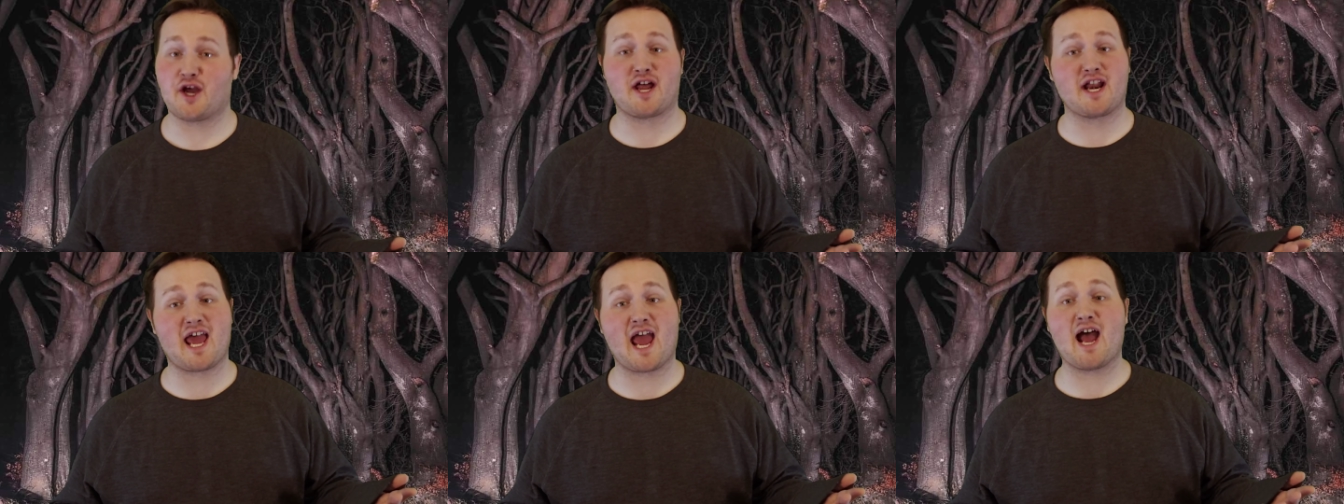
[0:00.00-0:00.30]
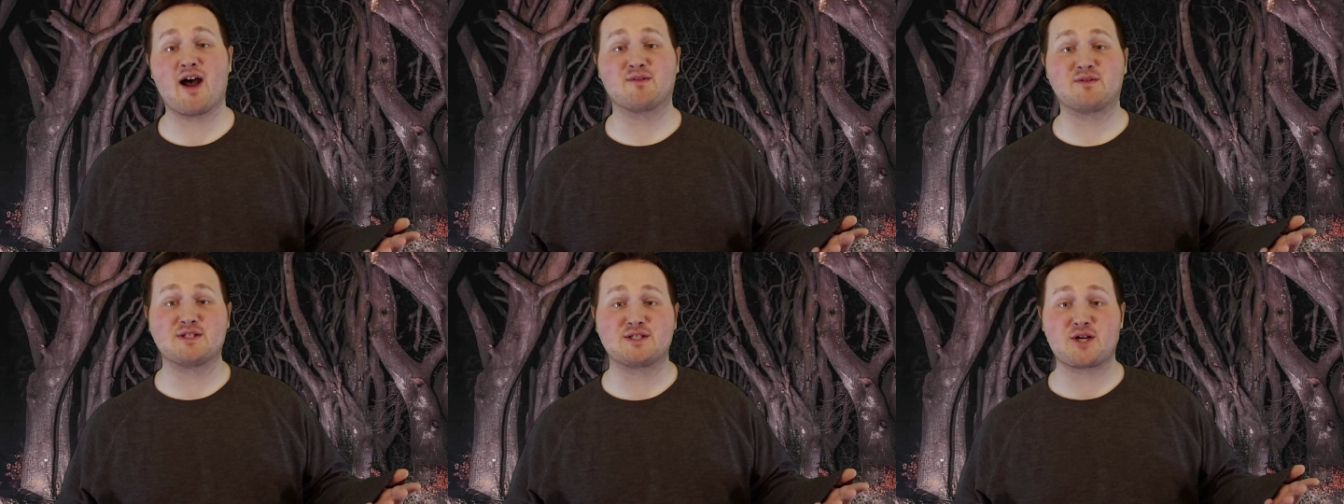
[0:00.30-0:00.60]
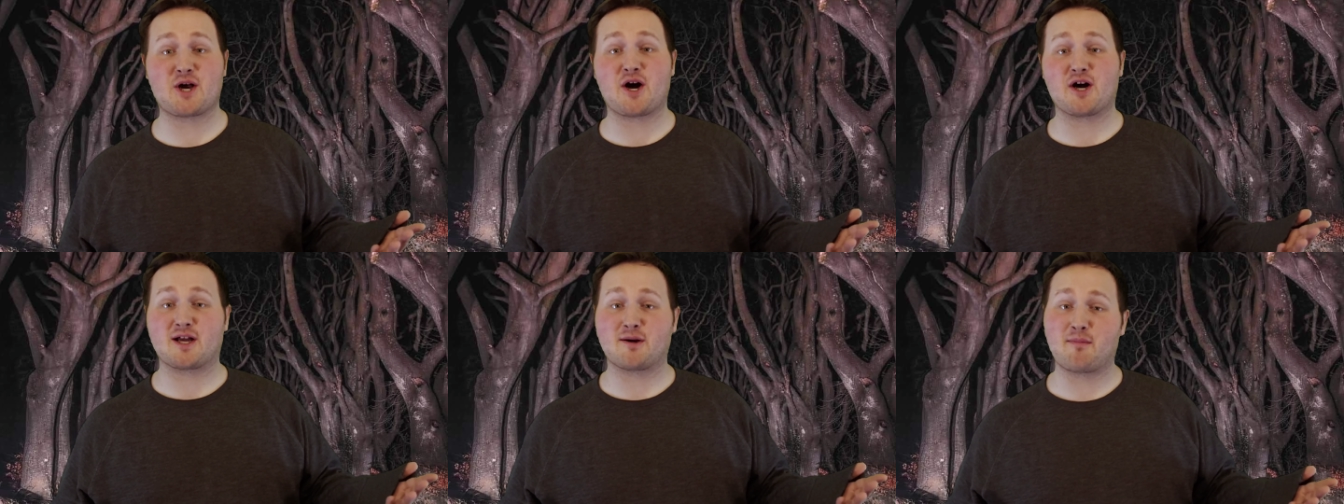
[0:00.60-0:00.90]
gonna have
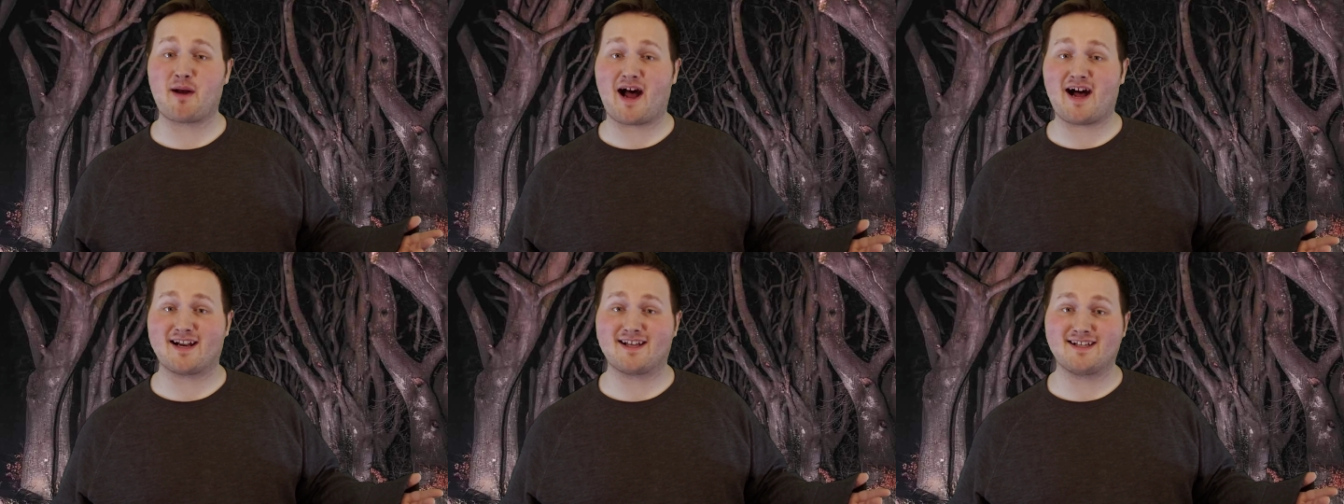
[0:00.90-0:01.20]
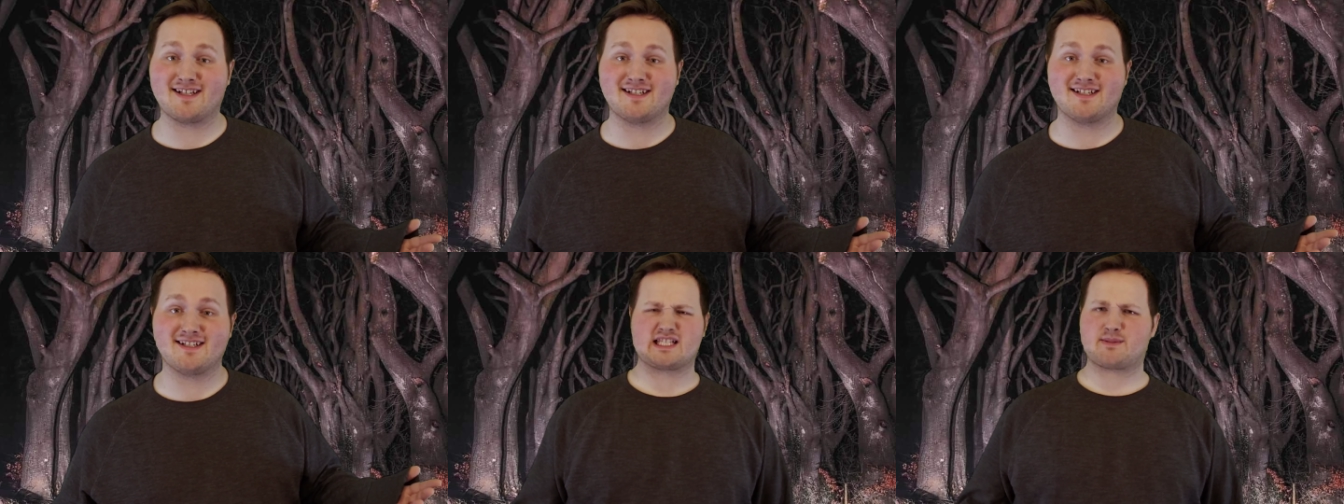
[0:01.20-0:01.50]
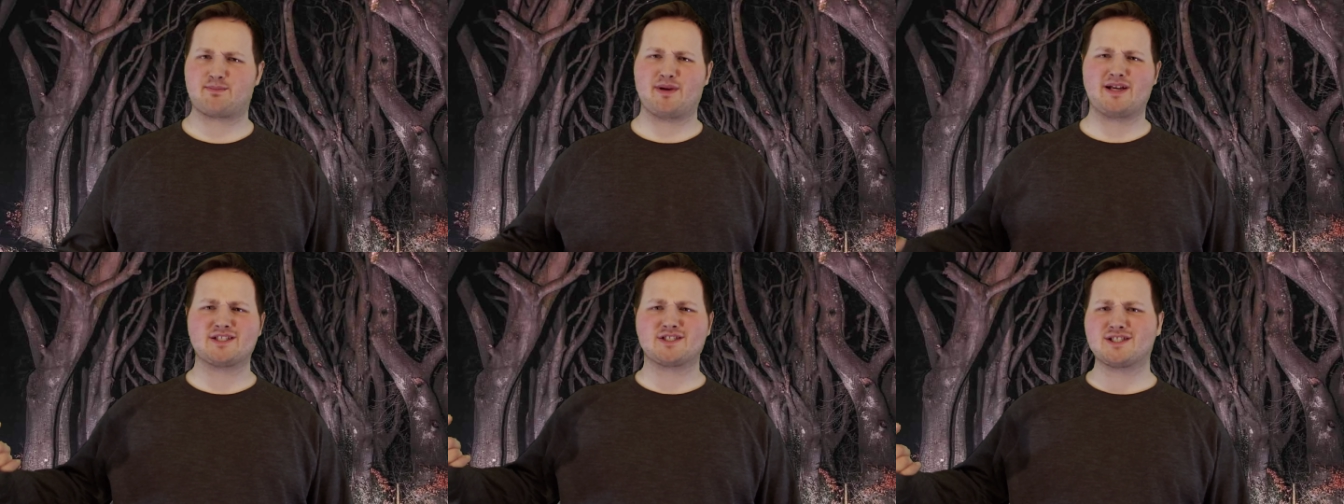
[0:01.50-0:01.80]
to talk about it,
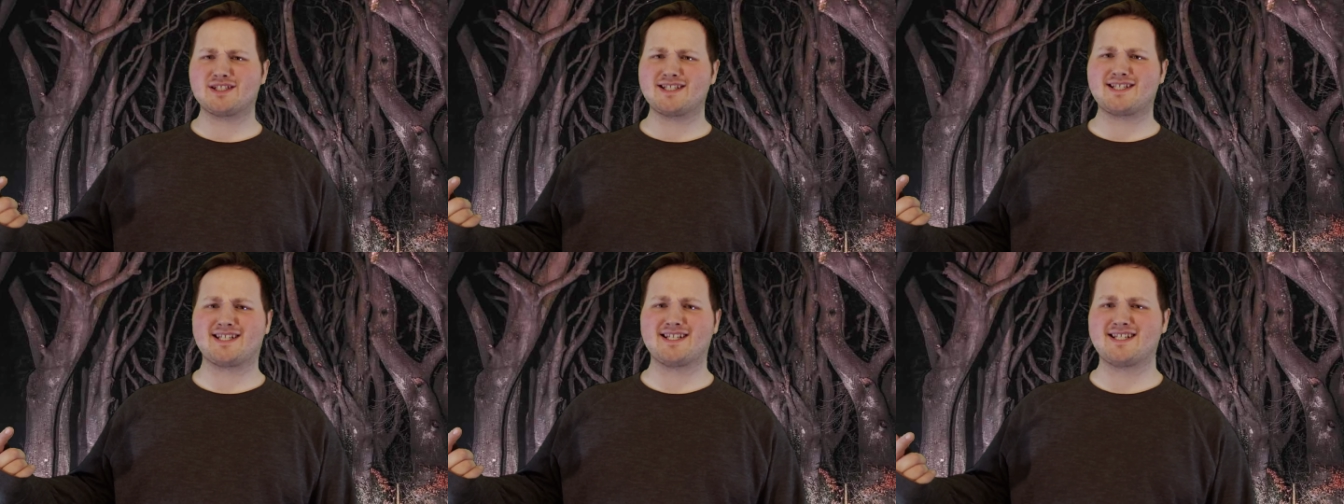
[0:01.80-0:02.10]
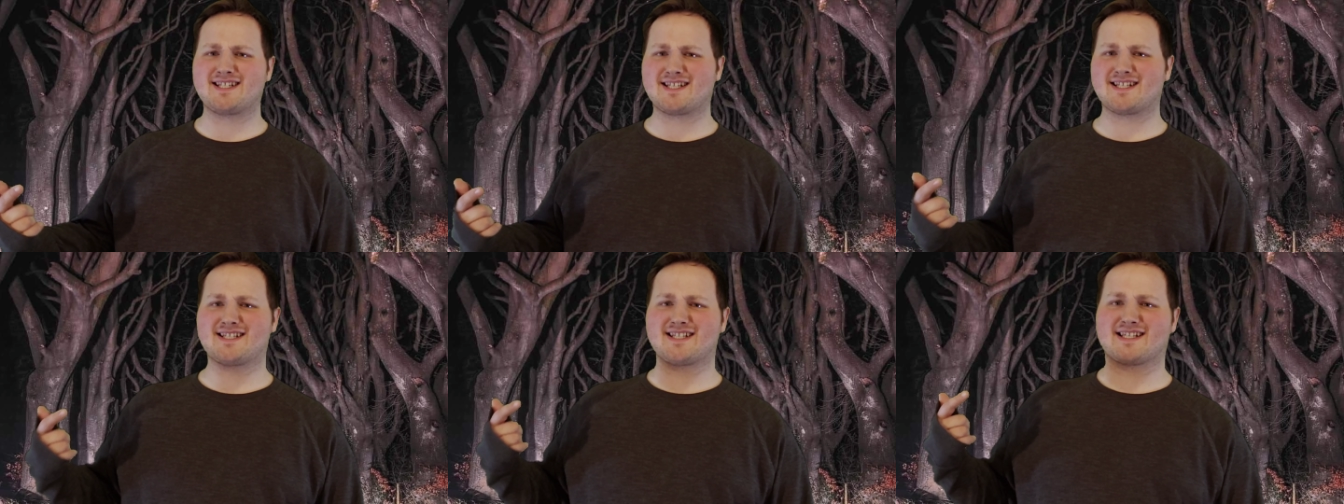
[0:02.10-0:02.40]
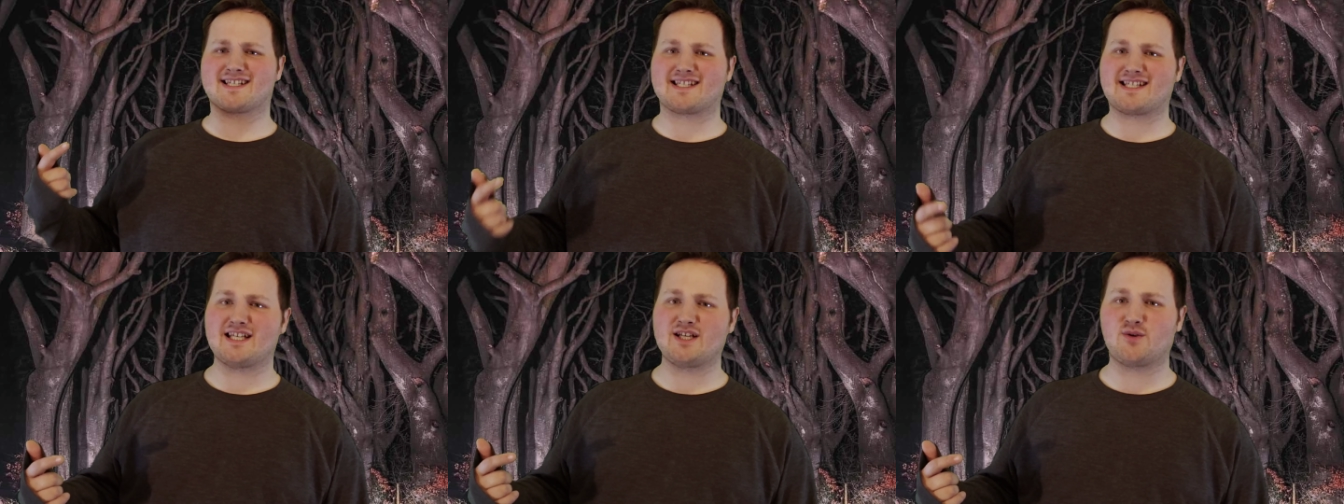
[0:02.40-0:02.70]
especially since
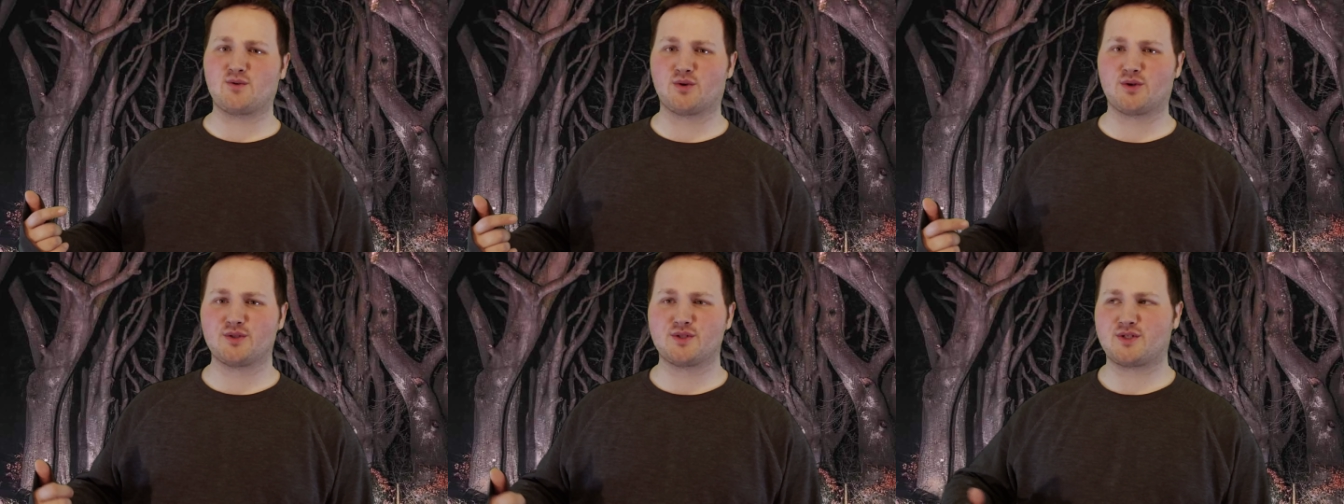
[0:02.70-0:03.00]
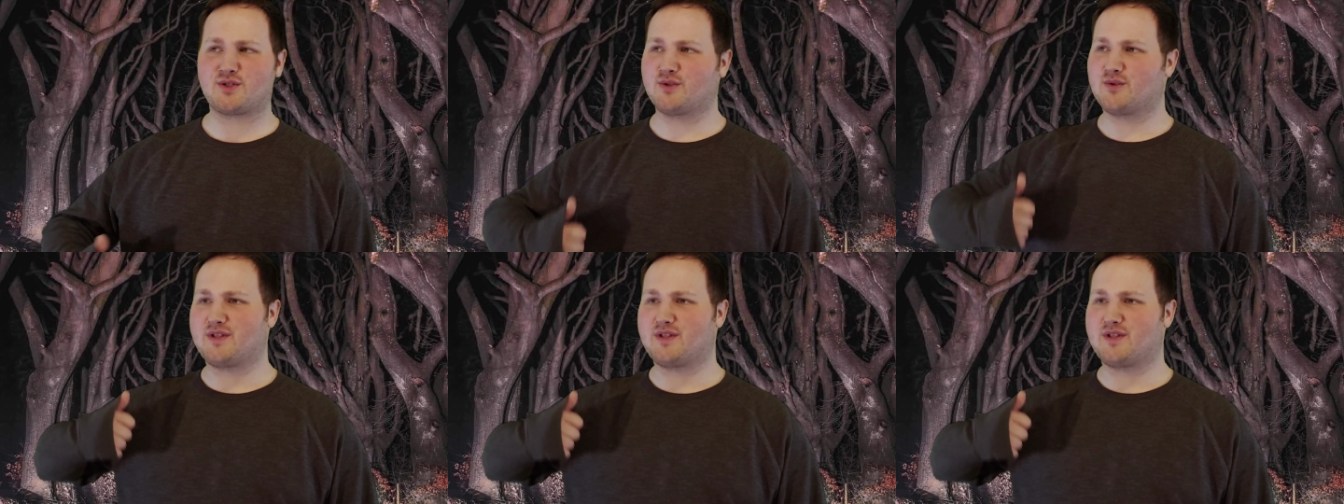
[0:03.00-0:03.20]
it's a sequel